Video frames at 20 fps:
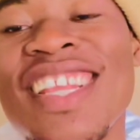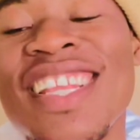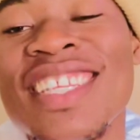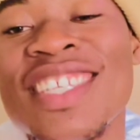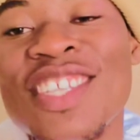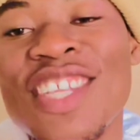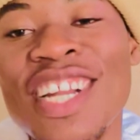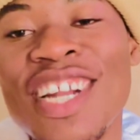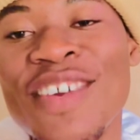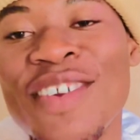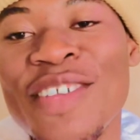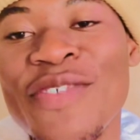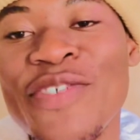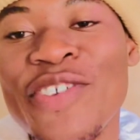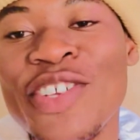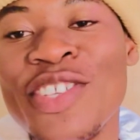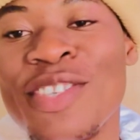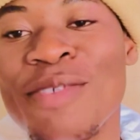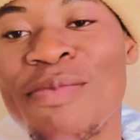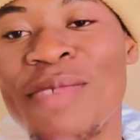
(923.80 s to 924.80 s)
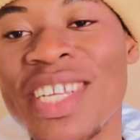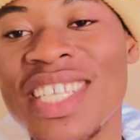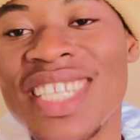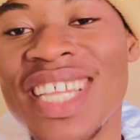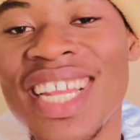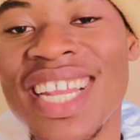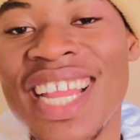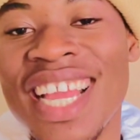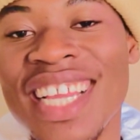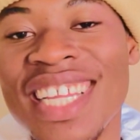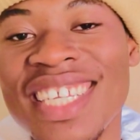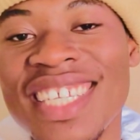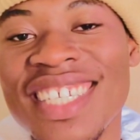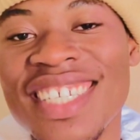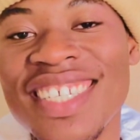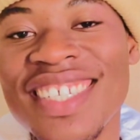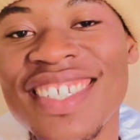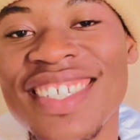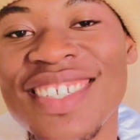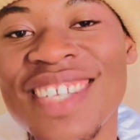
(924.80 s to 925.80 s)
Should I wait for you to press that like?
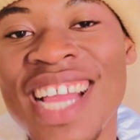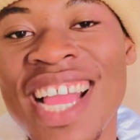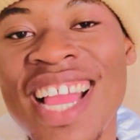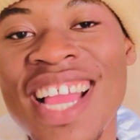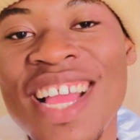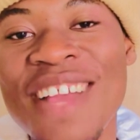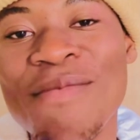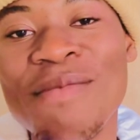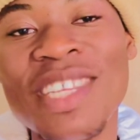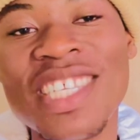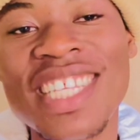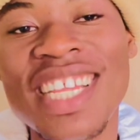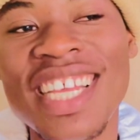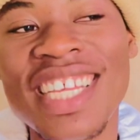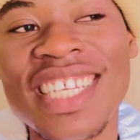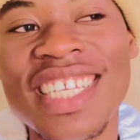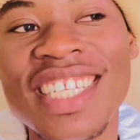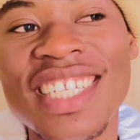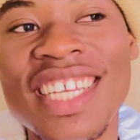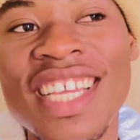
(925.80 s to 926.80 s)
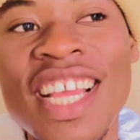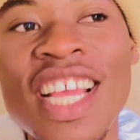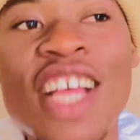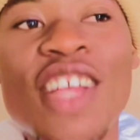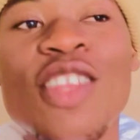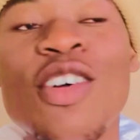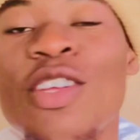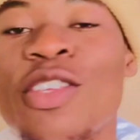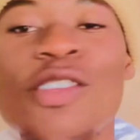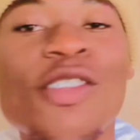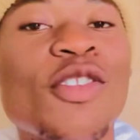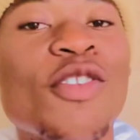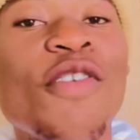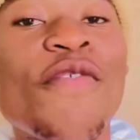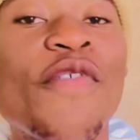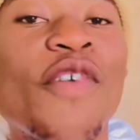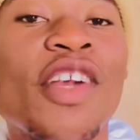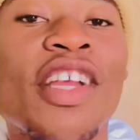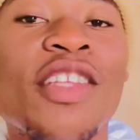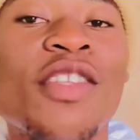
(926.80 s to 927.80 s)
Please like it. Also, don't
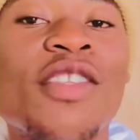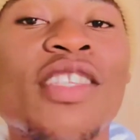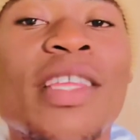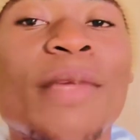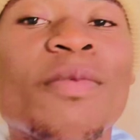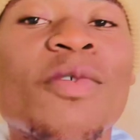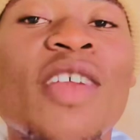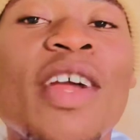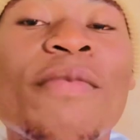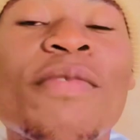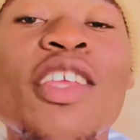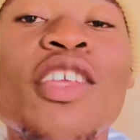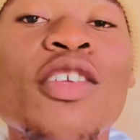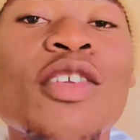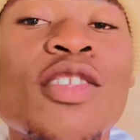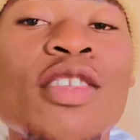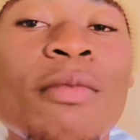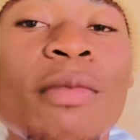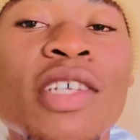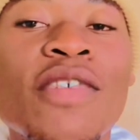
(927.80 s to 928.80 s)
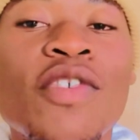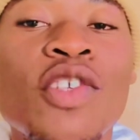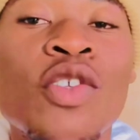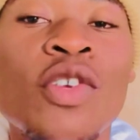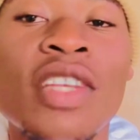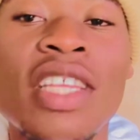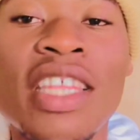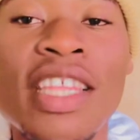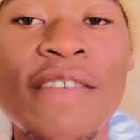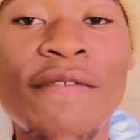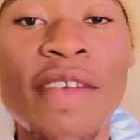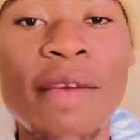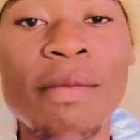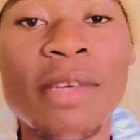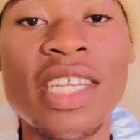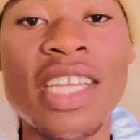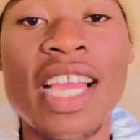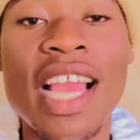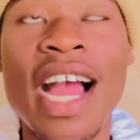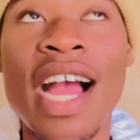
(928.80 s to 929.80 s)
forget to subscribe. Thank you so much for joining the
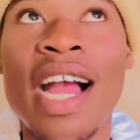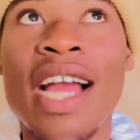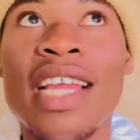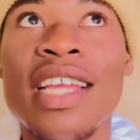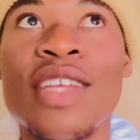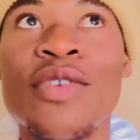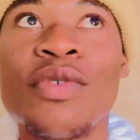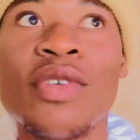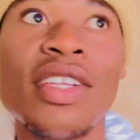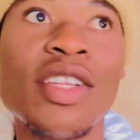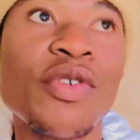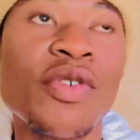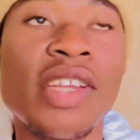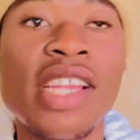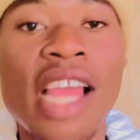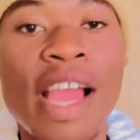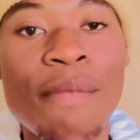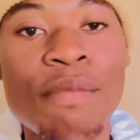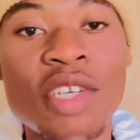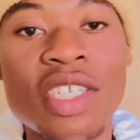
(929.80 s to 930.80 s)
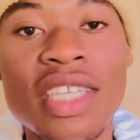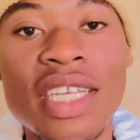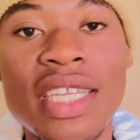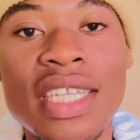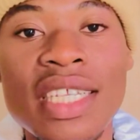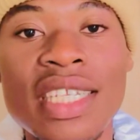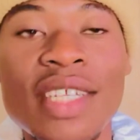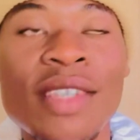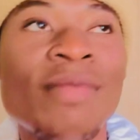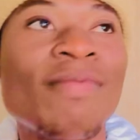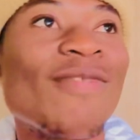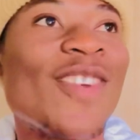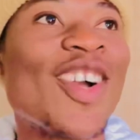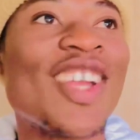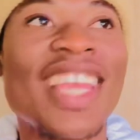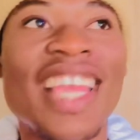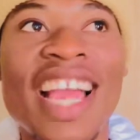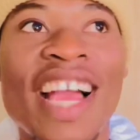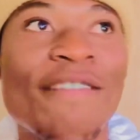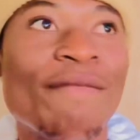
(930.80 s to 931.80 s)
family. I really, really appreciate it.
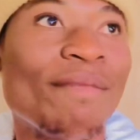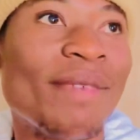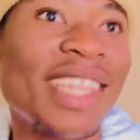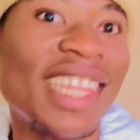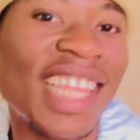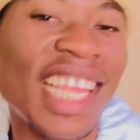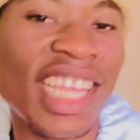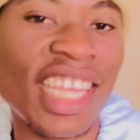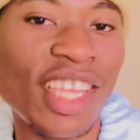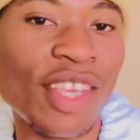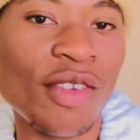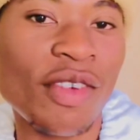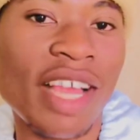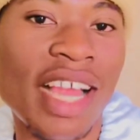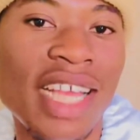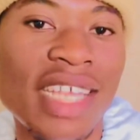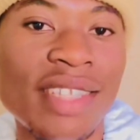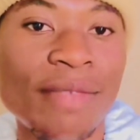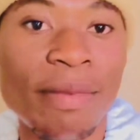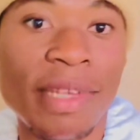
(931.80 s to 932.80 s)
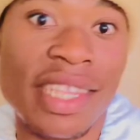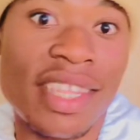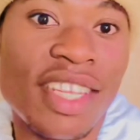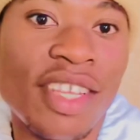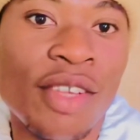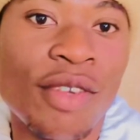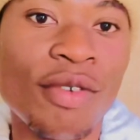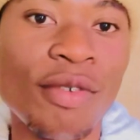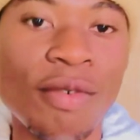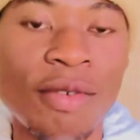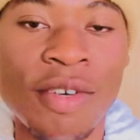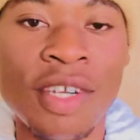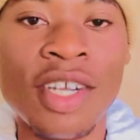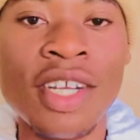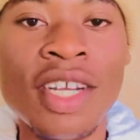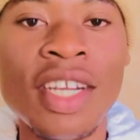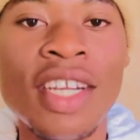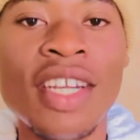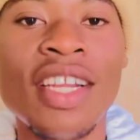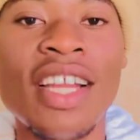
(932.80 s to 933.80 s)
Okay, I've been thanking you guys, but thank you.
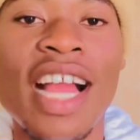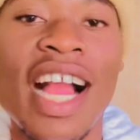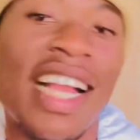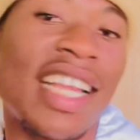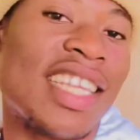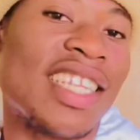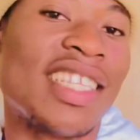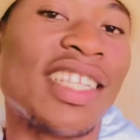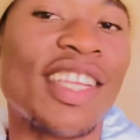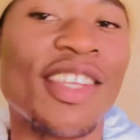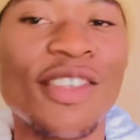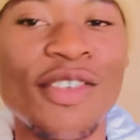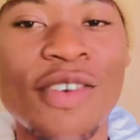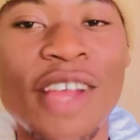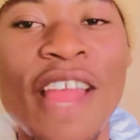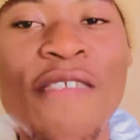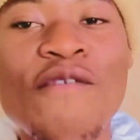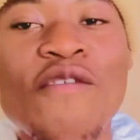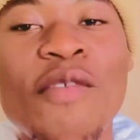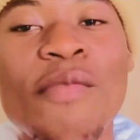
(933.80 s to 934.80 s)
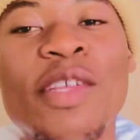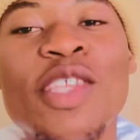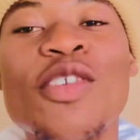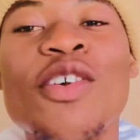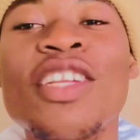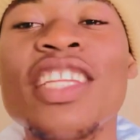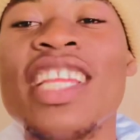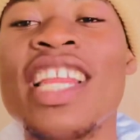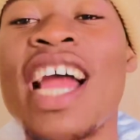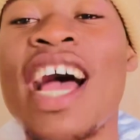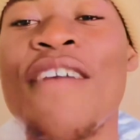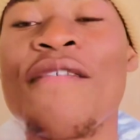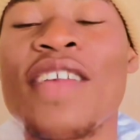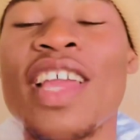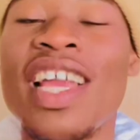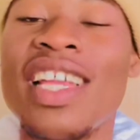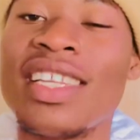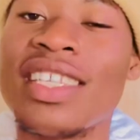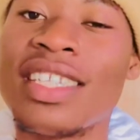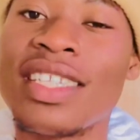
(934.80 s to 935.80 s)
I guess thank you. And from me, it's only love
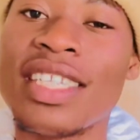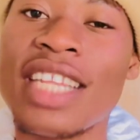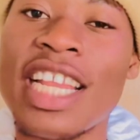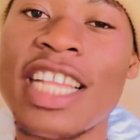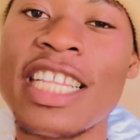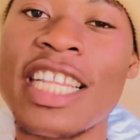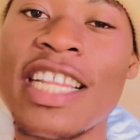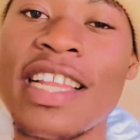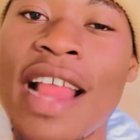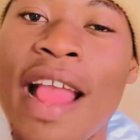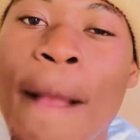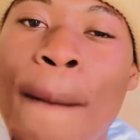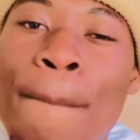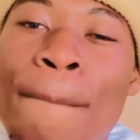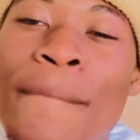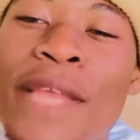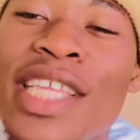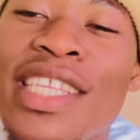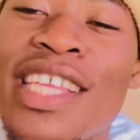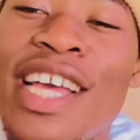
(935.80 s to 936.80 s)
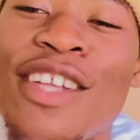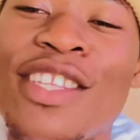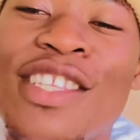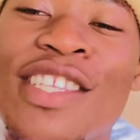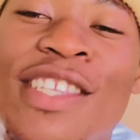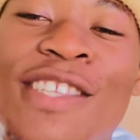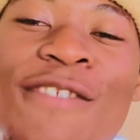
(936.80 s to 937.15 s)
and peace out.